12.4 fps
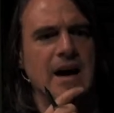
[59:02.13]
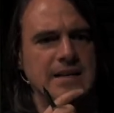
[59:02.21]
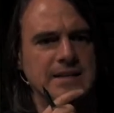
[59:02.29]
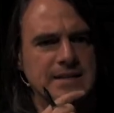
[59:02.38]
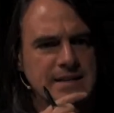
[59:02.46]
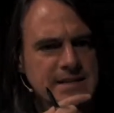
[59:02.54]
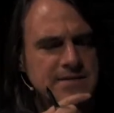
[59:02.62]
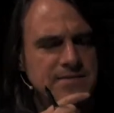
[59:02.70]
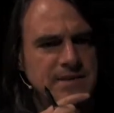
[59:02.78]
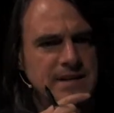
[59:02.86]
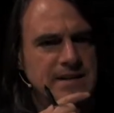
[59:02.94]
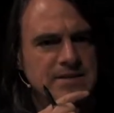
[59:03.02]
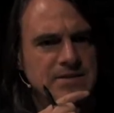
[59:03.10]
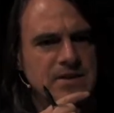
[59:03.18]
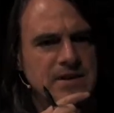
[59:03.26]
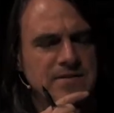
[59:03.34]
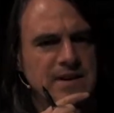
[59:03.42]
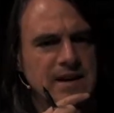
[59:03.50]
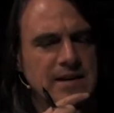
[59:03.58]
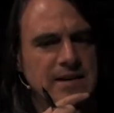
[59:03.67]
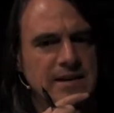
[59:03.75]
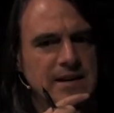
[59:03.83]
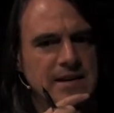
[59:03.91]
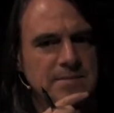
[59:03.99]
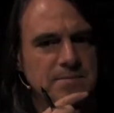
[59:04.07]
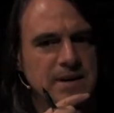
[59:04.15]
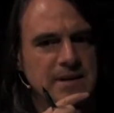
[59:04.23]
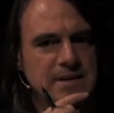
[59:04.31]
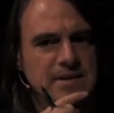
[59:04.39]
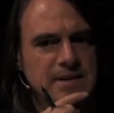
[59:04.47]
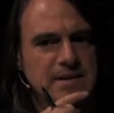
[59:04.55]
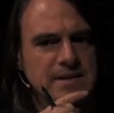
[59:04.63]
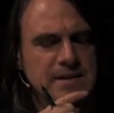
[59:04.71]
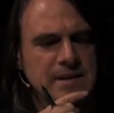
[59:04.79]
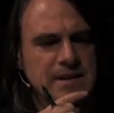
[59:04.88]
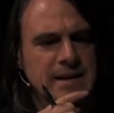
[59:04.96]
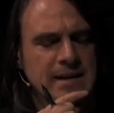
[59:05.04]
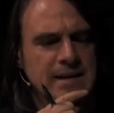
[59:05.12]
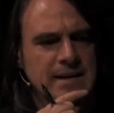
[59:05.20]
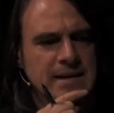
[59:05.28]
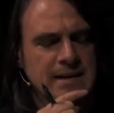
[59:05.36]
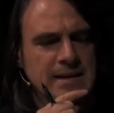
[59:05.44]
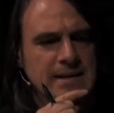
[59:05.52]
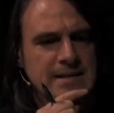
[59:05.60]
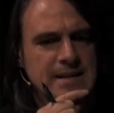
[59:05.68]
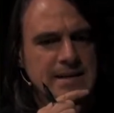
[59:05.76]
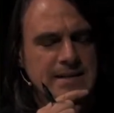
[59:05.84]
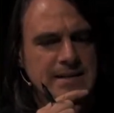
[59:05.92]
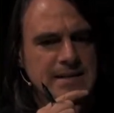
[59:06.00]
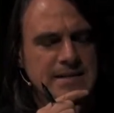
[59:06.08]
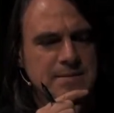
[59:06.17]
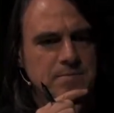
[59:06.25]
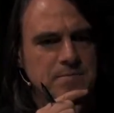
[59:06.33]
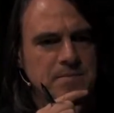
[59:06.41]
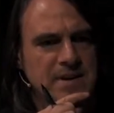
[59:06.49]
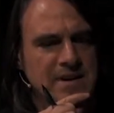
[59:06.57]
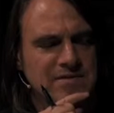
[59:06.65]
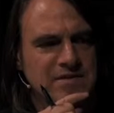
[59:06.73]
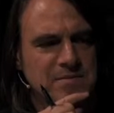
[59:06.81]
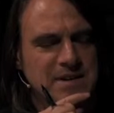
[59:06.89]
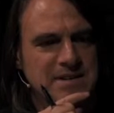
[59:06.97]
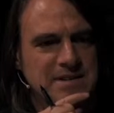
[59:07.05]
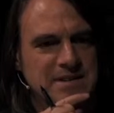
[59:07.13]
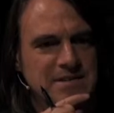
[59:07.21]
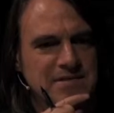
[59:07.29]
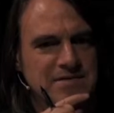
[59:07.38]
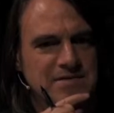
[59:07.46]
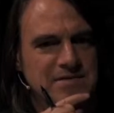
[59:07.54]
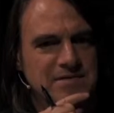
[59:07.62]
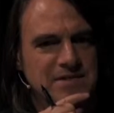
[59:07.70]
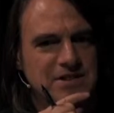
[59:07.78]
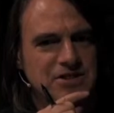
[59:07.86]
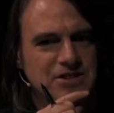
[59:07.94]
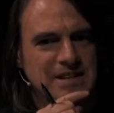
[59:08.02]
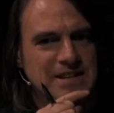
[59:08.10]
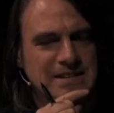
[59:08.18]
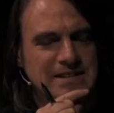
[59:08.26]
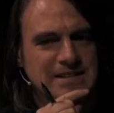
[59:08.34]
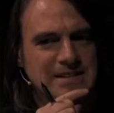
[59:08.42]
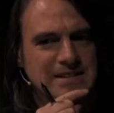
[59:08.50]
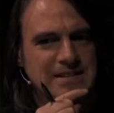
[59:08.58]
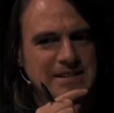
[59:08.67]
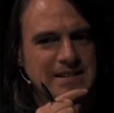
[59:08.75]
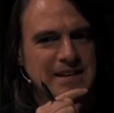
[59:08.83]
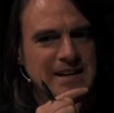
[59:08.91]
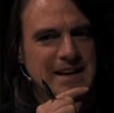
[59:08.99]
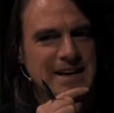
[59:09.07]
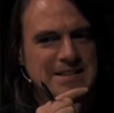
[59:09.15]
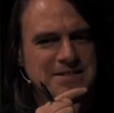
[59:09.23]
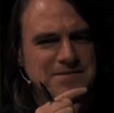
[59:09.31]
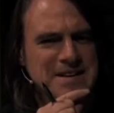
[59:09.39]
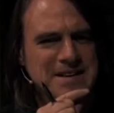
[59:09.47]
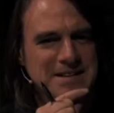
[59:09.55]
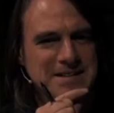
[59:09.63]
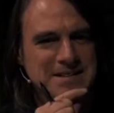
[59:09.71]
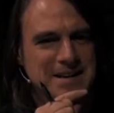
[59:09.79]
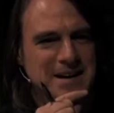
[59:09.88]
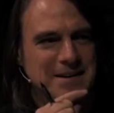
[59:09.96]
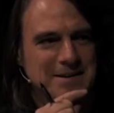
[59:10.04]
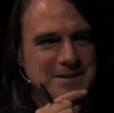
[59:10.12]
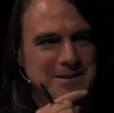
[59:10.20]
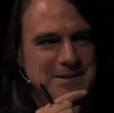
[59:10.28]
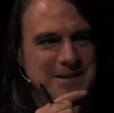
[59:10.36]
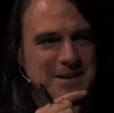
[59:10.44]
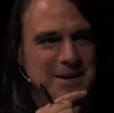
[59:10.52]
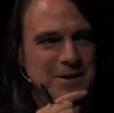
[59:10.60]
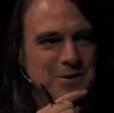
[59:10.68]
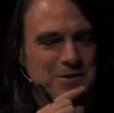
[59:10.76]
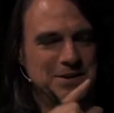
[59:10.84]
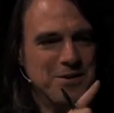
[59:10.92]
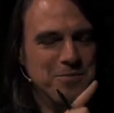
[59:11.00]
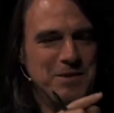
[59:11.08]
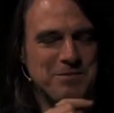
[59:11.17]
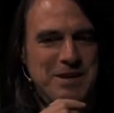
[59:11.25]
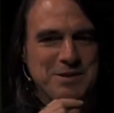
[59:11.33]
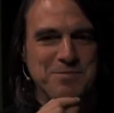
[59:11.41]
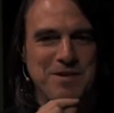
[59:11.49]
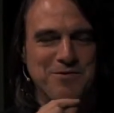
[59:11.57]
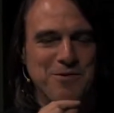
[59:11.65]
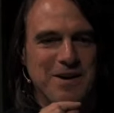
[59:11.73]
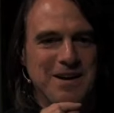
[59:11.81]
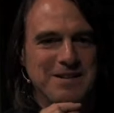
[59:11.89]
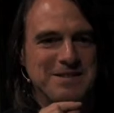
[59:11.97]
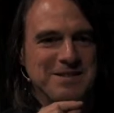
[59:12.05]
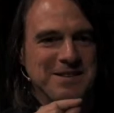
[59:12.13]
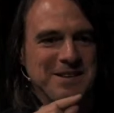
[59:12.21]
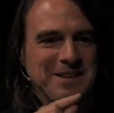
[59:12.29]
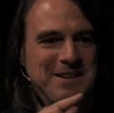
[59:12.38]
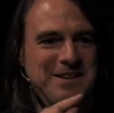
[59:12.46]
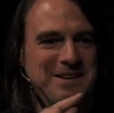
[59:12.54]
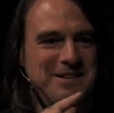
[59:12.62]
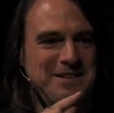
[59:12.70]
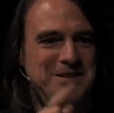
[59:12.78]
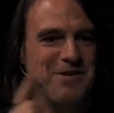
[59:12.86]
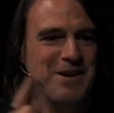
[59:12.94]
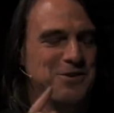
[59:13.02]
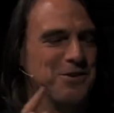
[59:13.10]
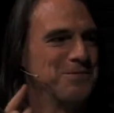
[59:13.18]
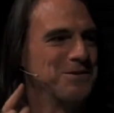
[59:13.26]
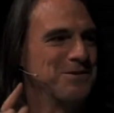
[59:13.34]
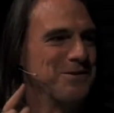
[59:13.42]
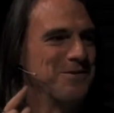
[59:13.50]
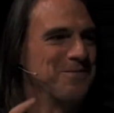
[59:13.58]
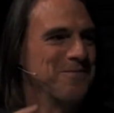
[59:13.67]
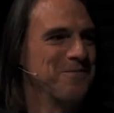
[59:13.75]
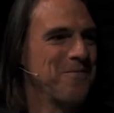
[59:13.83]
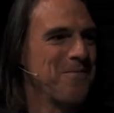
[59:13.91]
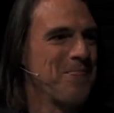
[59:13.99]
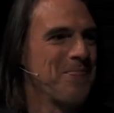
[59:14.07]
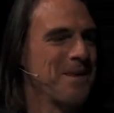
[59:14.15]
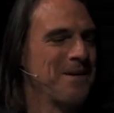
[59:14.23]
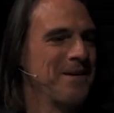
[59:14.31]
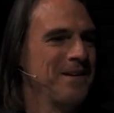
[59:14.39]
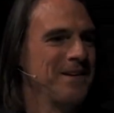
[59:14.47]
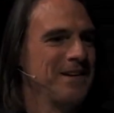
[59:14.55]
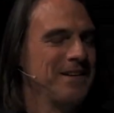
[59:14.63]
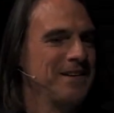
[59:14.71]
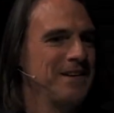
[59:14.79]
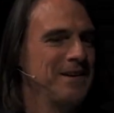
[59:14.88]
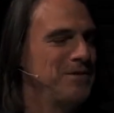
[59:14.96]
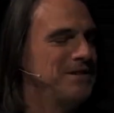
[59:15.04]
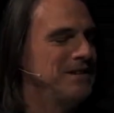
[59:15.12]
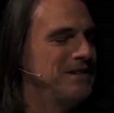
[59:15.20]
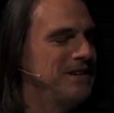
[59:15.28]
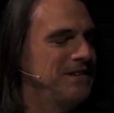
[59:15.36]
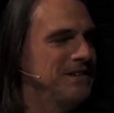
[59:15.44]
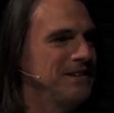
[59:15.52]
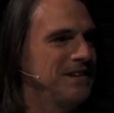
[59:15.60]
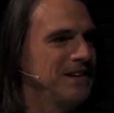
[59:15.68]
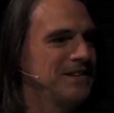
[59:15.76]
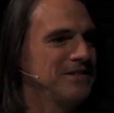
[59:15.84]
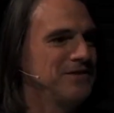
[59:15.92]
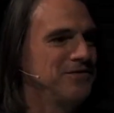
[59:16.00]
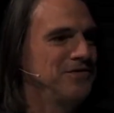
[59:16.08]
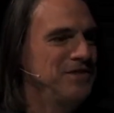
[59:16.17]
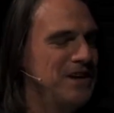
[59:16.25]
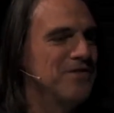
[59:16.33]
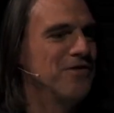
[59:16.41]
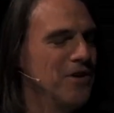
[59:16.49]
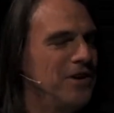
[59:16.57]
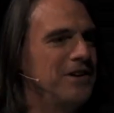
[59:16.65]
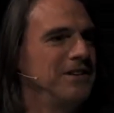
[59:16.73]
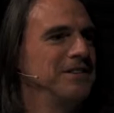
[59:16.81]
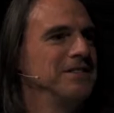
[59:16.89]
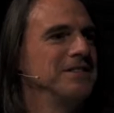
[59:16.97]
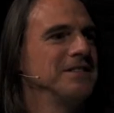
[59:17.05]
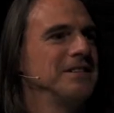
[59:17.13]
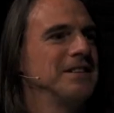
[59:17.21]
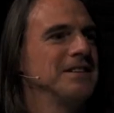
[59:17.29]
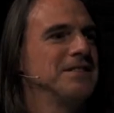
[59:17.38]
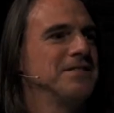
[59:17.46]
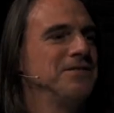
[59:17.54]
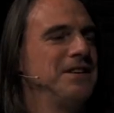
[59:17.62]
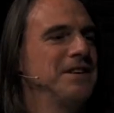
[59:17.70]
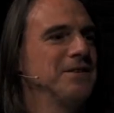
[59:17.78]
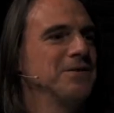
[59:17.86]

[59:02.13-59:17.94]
is a truth that we relate to, we point to it, and we say, okay, this is why we should treat everyone equal. I would have understood it in a performative way, as an act of will, and this seems to be the wrong option from your point of view, because I